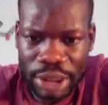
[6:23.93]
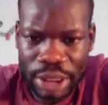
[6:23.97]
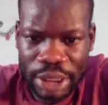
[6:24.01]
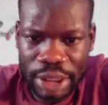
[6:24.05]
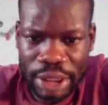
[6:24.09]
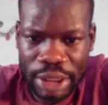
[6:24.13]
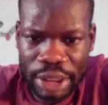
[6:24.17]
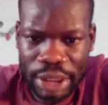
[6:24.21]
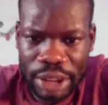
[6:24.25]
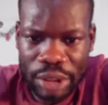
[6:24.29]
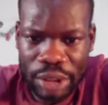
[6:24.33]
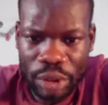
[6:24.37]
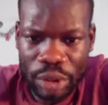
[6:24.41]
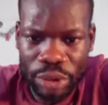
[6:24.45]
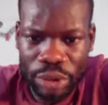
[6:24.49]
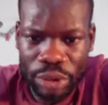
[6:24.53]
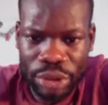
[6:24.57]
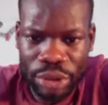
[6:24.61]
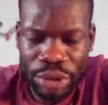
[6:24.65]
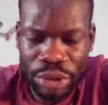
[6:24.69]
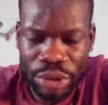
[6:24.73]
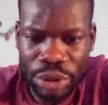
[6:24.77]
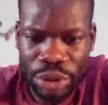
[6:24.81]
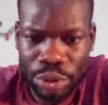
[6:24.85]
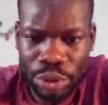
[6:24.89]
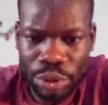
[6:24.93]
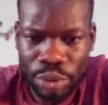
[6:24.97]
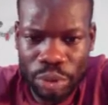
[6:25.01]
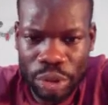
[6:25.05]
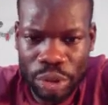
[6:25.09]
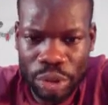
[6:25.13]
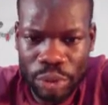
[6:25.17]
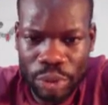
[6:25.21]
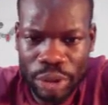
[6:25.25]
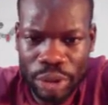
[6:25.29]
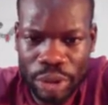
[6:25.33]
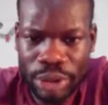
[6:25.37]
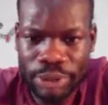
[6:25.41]
and then the other is
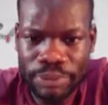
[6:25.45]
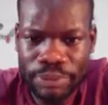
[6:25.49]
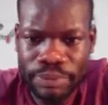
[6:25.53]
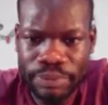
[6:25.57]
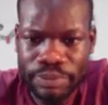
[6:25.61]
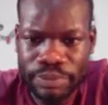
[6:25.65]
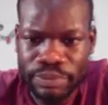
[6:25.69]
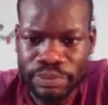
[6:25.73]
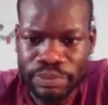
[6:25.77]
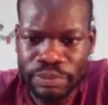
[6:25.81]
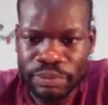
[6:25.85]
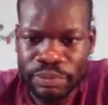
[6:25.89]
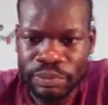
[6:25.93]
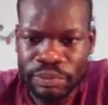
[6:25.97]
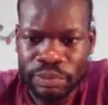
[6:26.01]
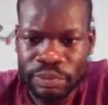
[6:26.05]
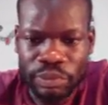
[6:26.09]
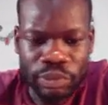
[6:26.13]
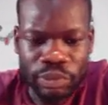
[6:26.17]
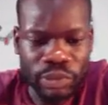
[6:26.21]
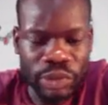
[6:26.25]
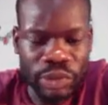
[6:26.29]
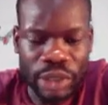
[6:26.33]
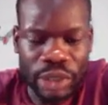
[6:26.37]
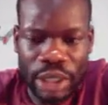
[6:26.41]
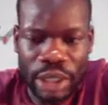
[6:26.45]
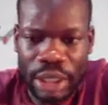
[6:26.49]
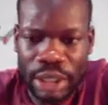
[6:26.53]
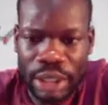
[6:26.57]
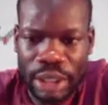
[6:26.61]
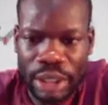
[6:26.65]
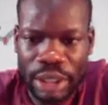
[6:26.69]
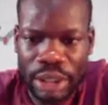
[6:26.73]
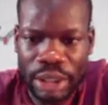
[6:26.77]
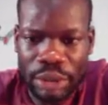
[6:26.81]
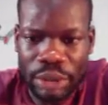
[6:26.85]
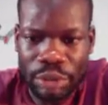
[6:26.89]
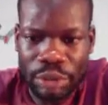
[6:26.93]
211. Okay,
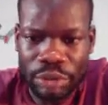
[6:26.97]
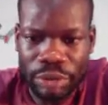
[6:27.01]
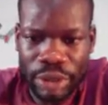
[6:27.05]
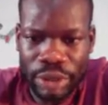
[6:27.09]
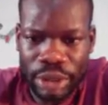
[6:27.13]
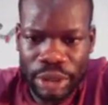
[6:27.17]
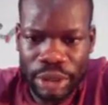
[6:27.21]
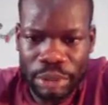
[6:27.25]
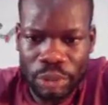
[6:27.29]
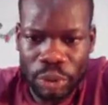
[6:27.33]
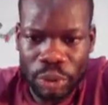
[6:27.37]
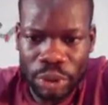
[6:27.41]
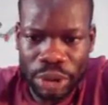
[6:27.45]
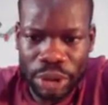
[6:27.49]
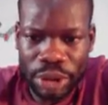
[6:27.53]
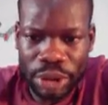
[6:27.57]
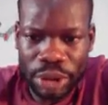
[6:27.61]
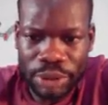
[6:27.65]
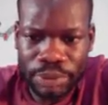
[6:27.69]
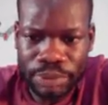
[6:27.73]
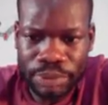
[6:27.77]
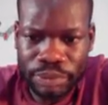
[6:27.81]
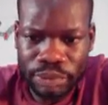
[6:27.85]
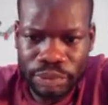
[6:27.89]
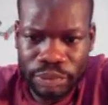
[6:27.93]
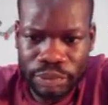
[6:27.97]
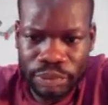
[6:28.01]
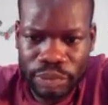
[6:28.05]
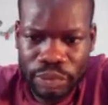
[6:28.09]
and then we fit the module.